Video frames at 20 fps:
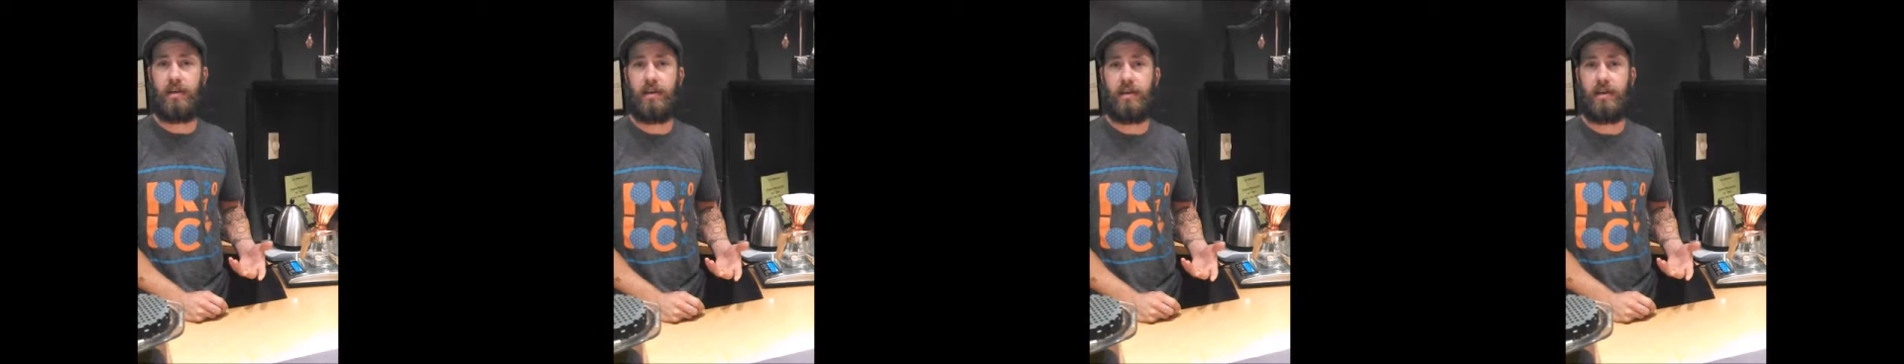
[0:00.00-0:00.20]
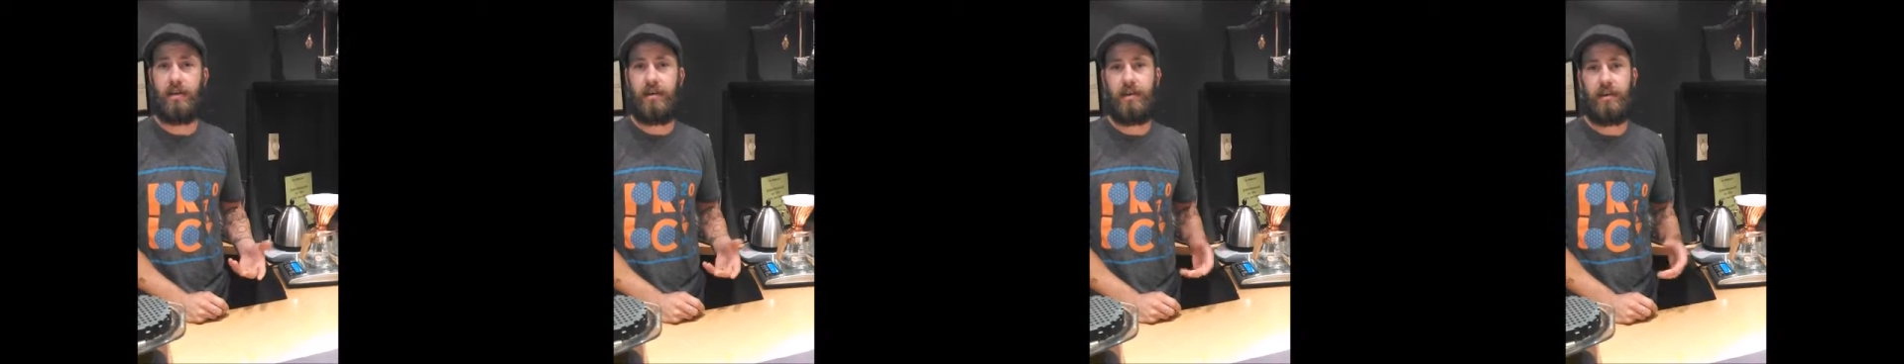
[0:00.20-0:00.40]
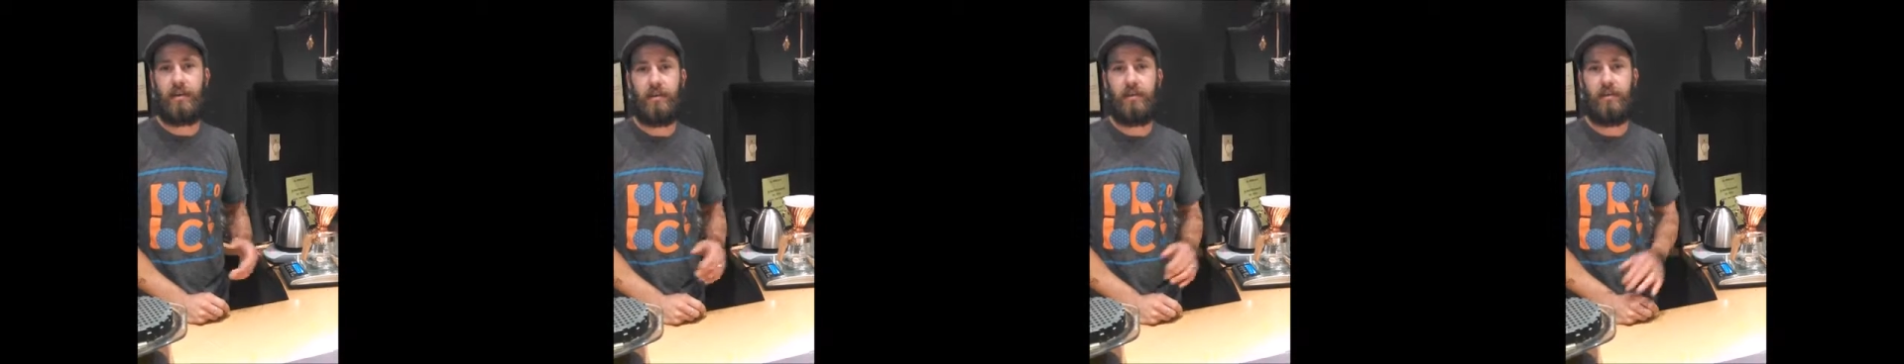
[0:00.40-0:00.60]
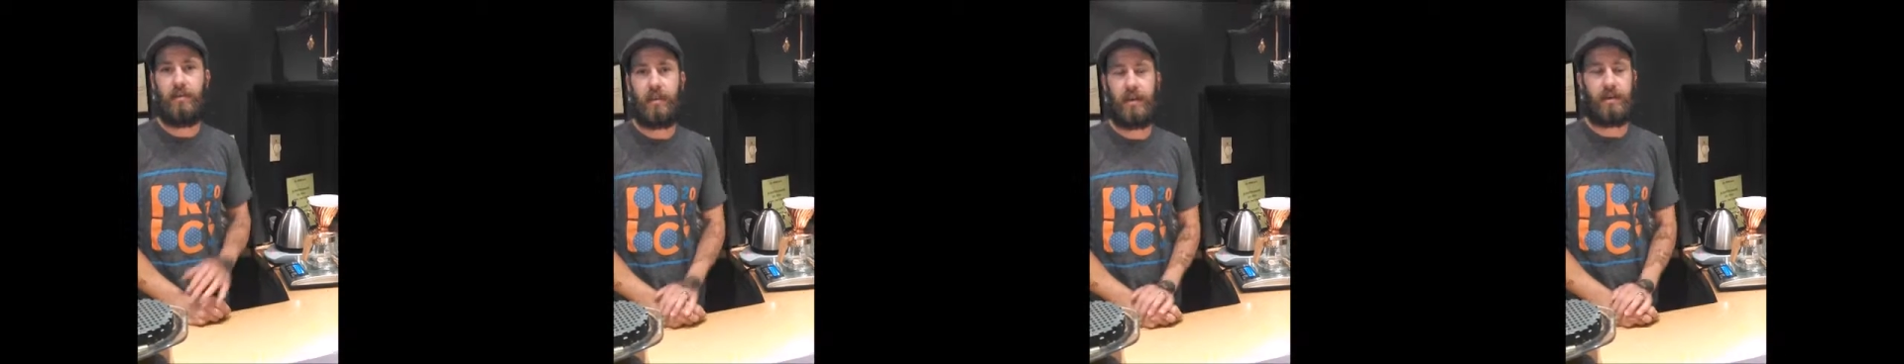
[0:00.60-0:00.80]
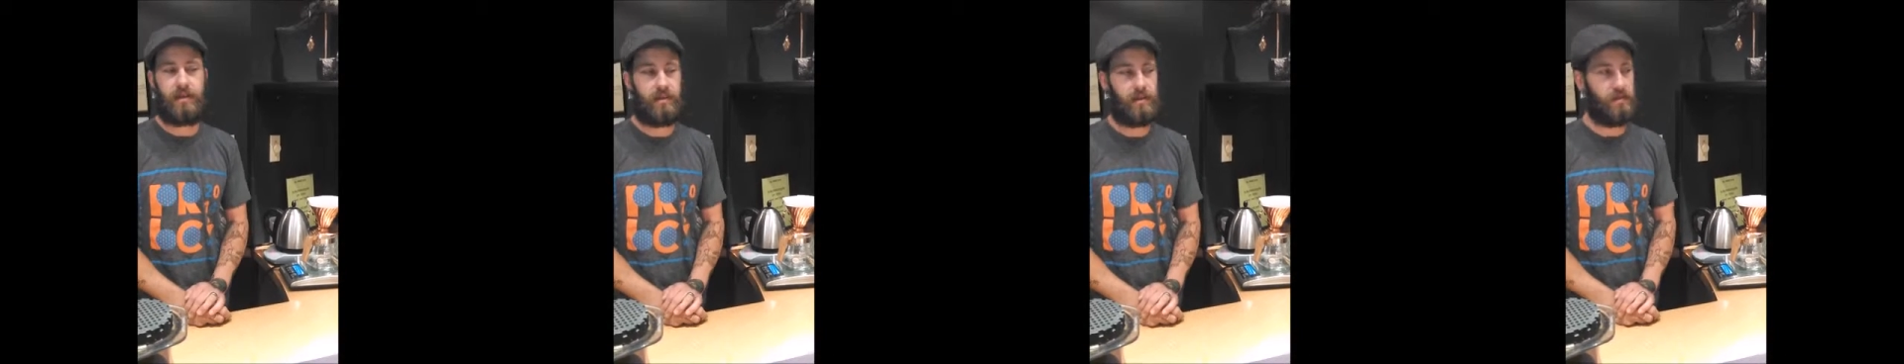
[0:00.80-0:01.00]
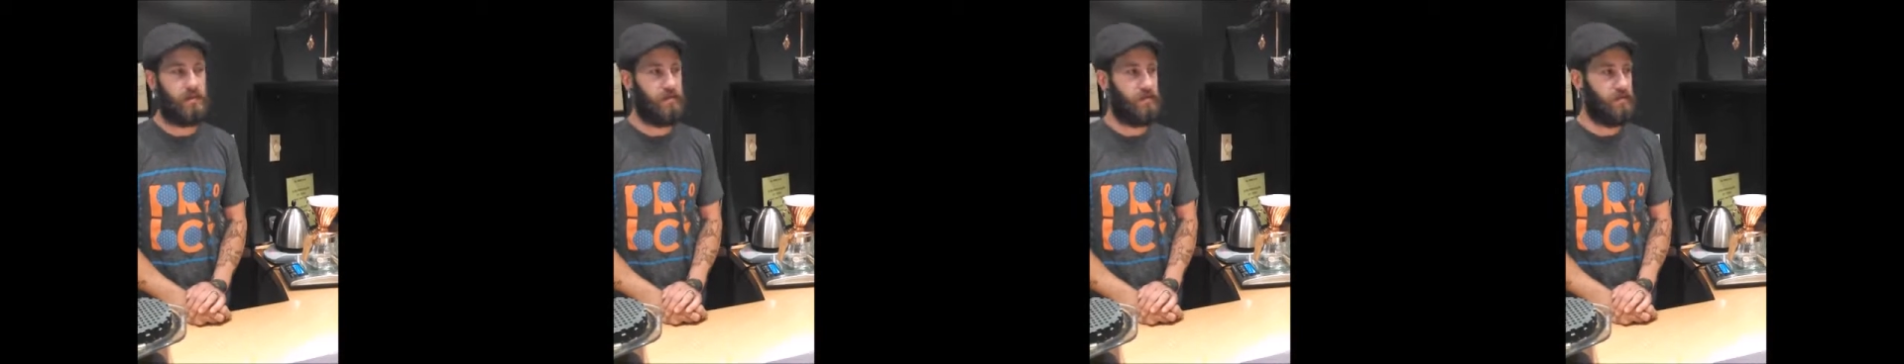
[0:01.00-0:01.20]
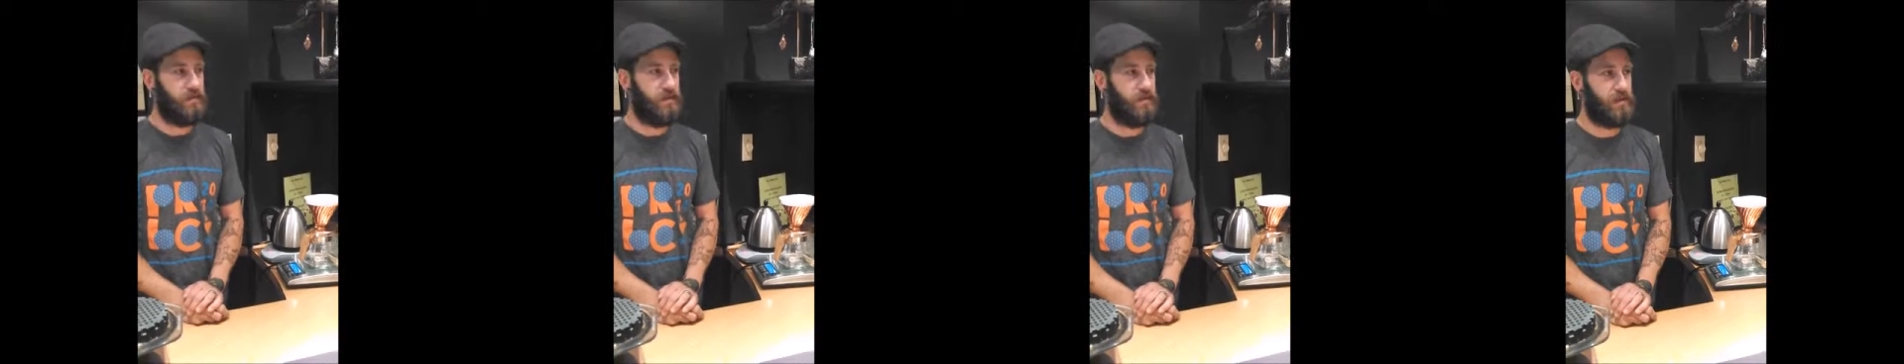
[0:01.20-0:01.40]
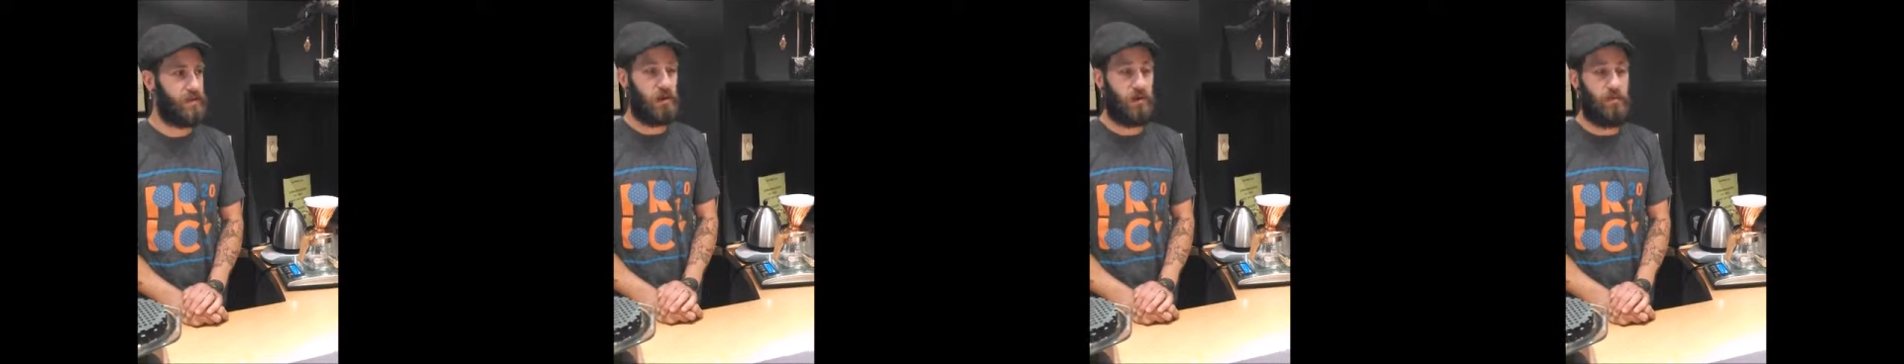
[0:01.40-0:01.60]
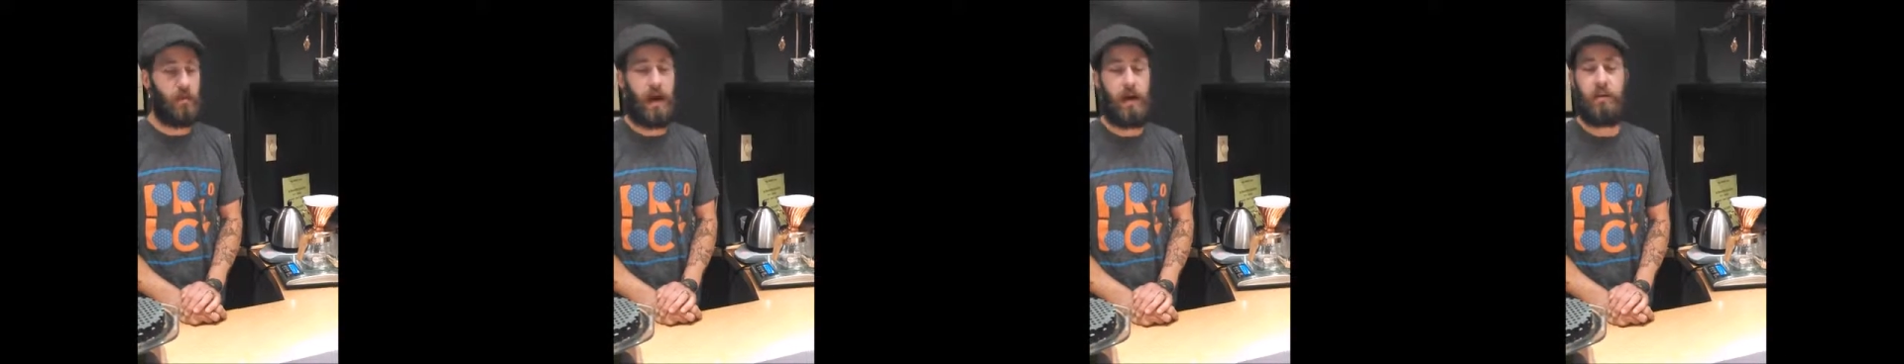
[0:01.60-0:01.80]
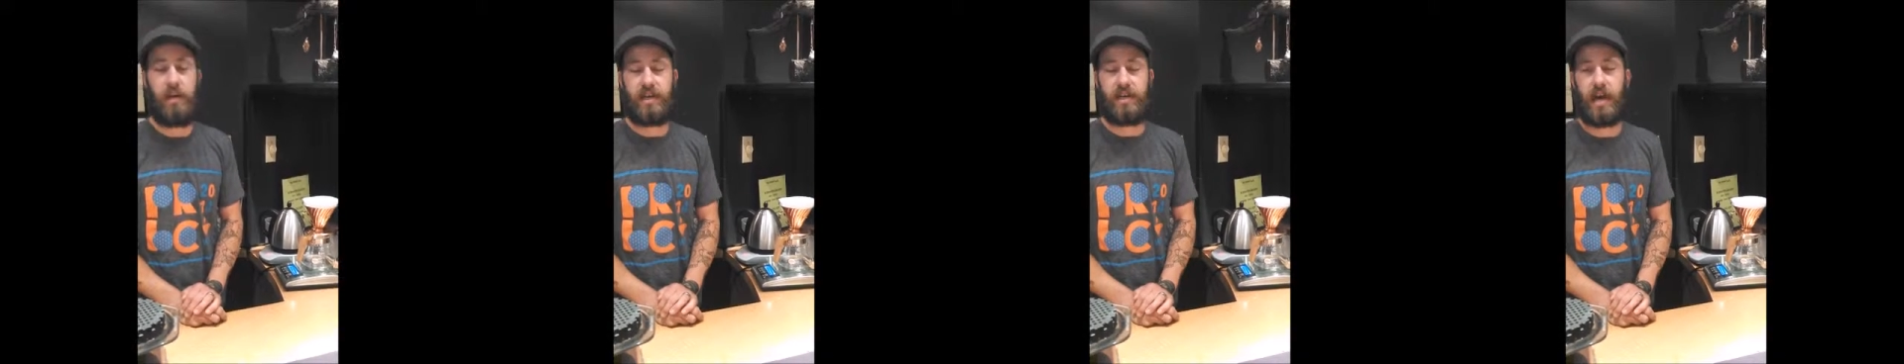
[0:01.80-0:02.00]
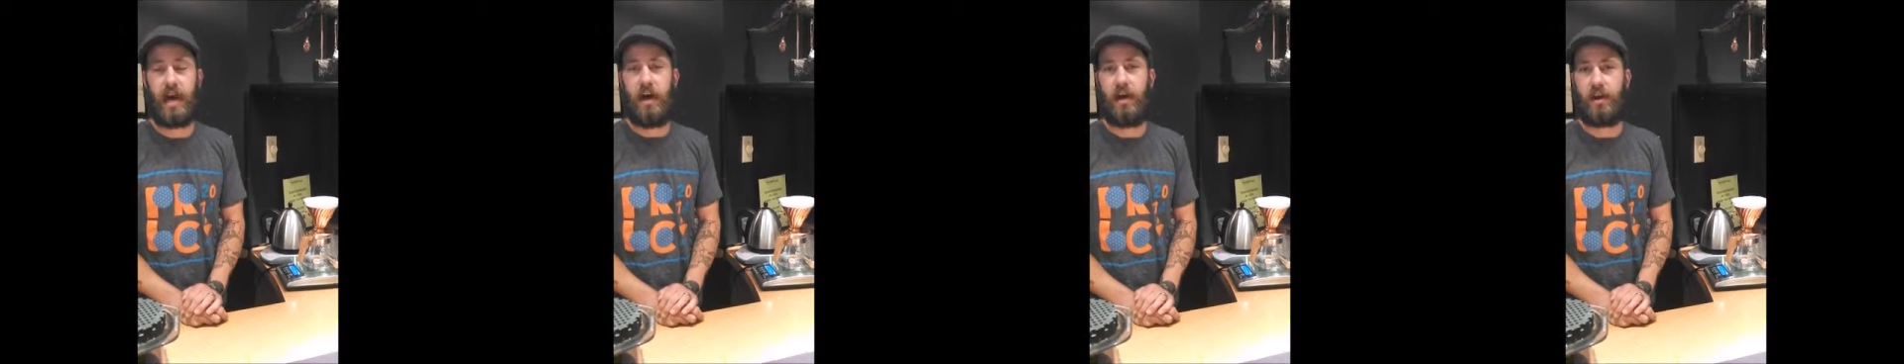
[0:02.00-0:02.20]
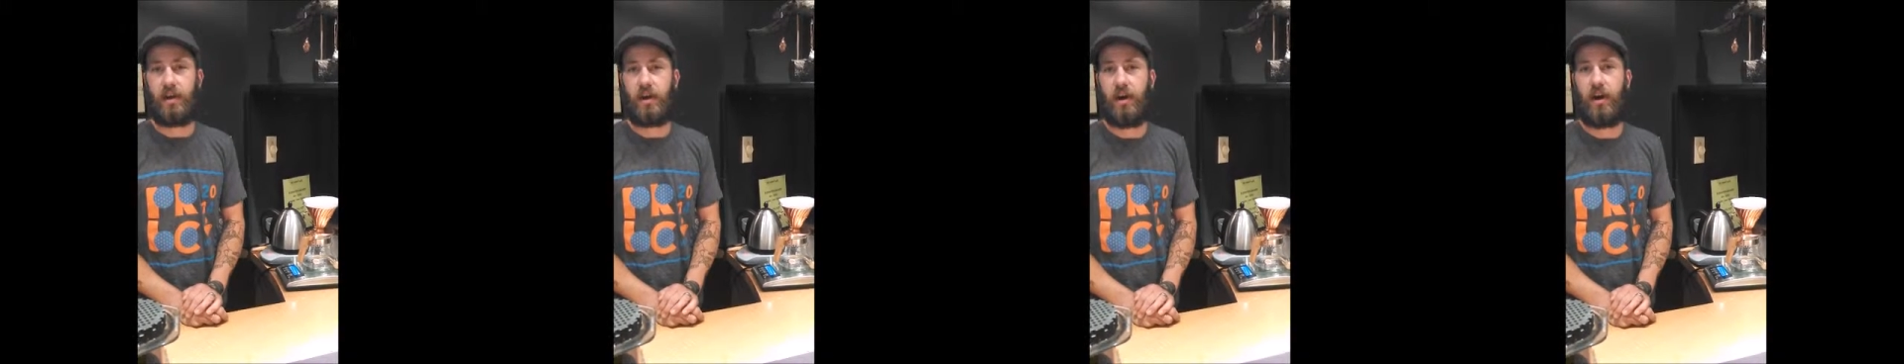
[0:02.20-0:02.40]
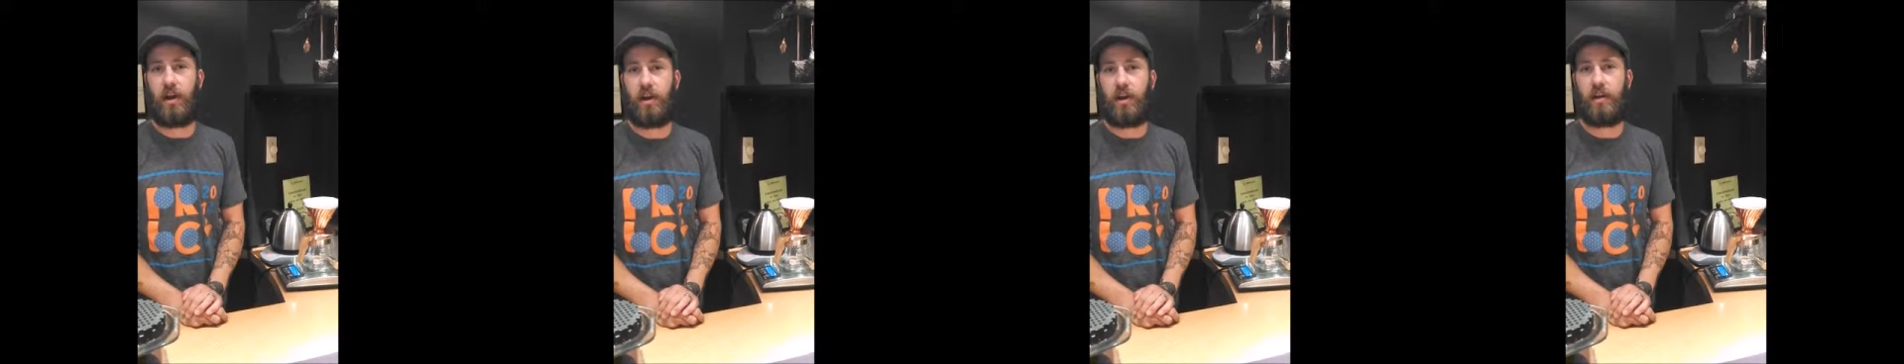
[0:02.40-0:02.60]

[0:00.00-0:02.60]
It's sort of my mentality.